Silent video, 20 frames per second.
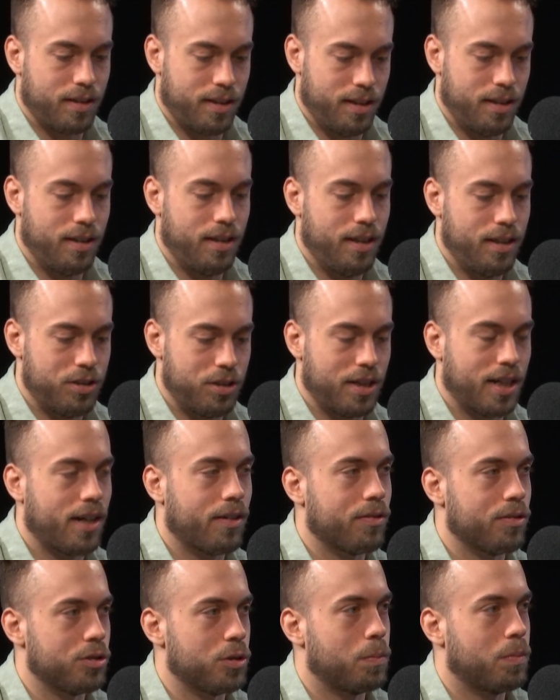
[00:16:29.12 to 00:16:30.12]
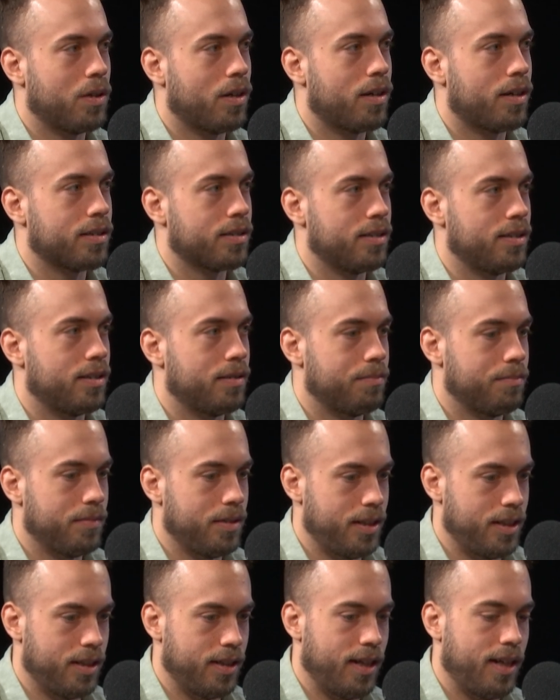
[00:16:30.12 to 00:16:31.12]
each hour is blocked, and I'm
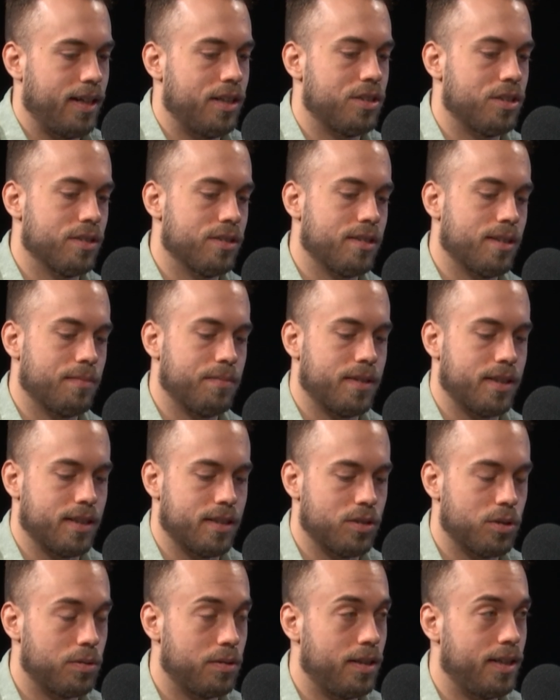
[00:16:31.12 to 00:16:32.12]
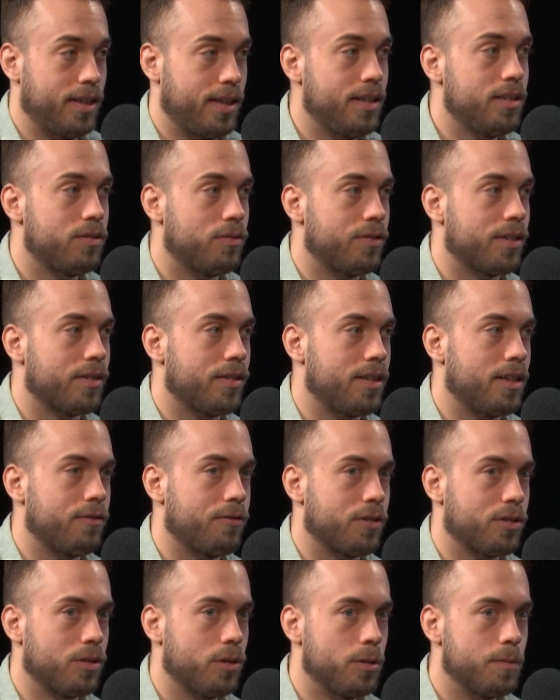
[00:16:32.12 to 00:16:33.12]
engaged in something, and so it is very
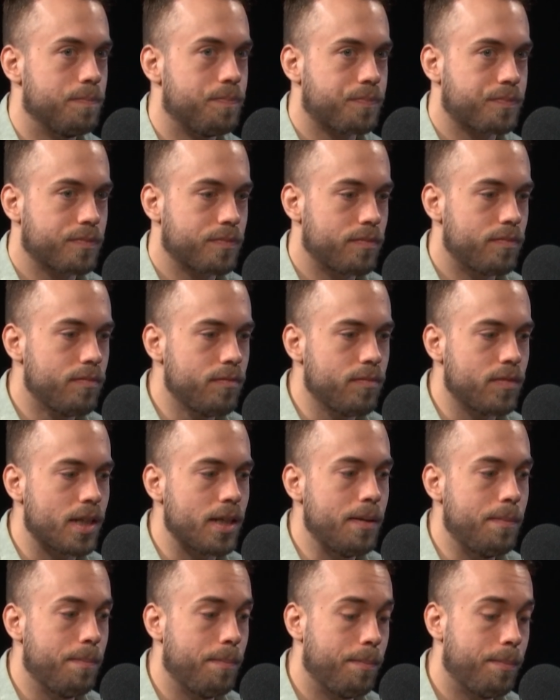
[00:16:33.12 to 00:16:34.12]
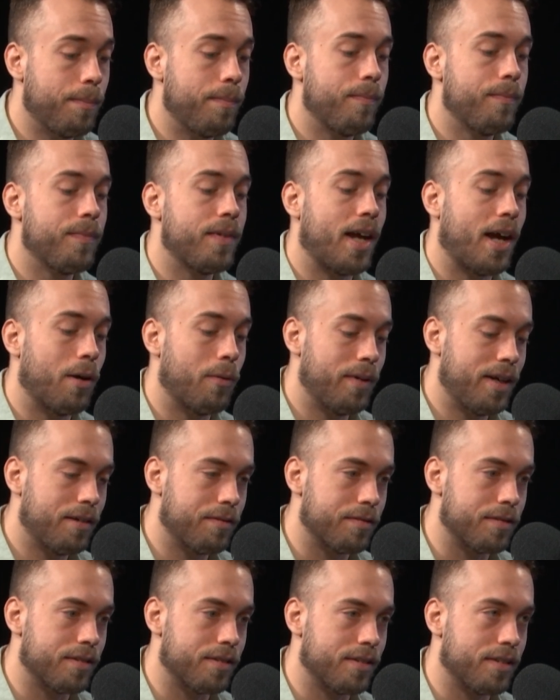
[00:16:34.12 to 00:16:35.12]
difficult.
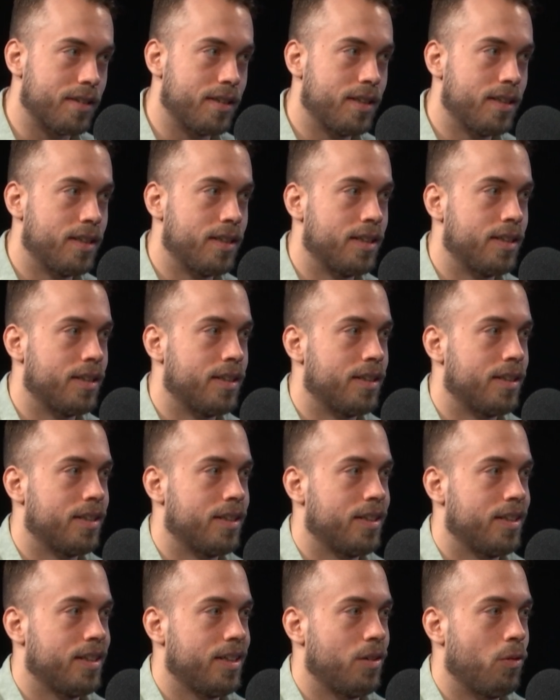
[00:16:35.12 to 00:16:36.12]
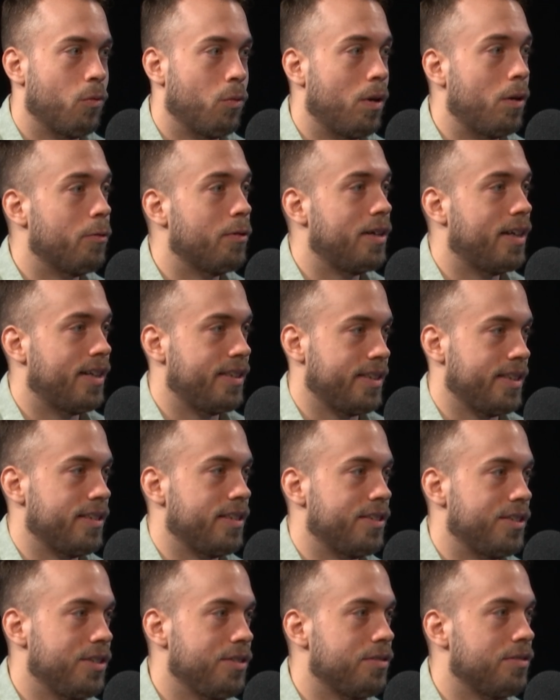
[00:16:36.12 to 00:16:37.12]
However, what would I
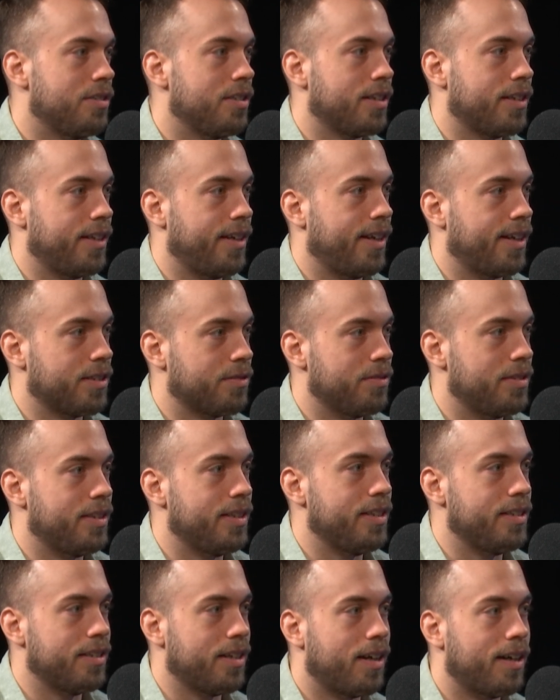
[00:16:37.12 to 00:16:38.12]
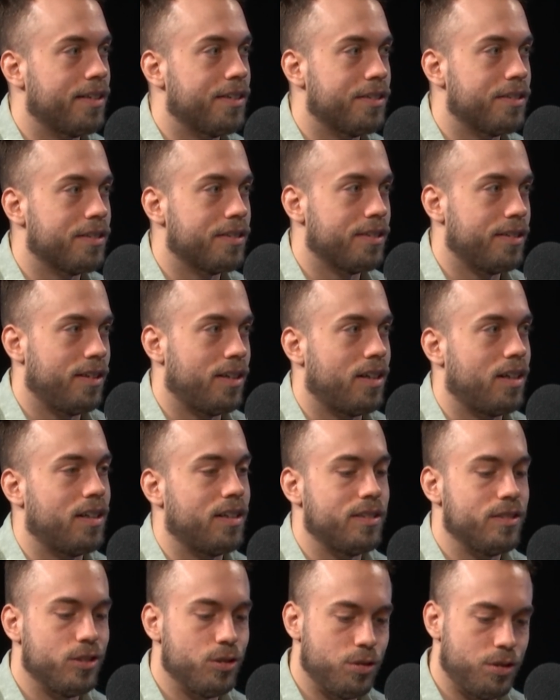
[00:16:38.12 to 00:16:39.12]
need to do to connect with these other
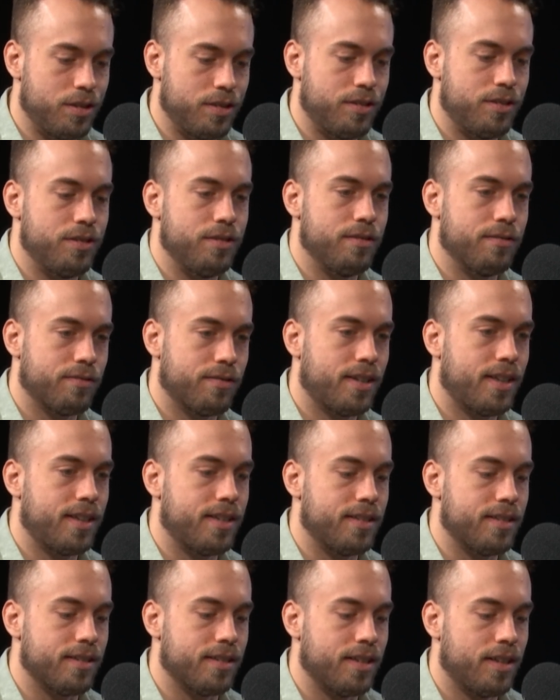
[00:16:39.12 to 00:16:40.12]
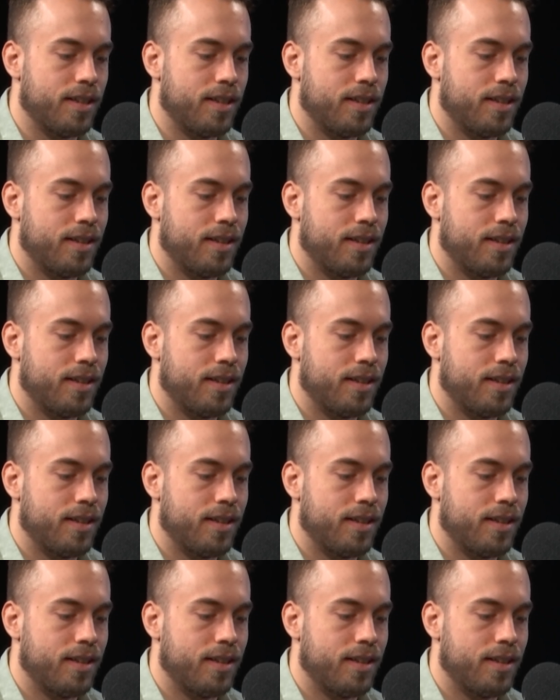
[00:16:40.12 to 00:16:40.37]
non-jujitsu friends?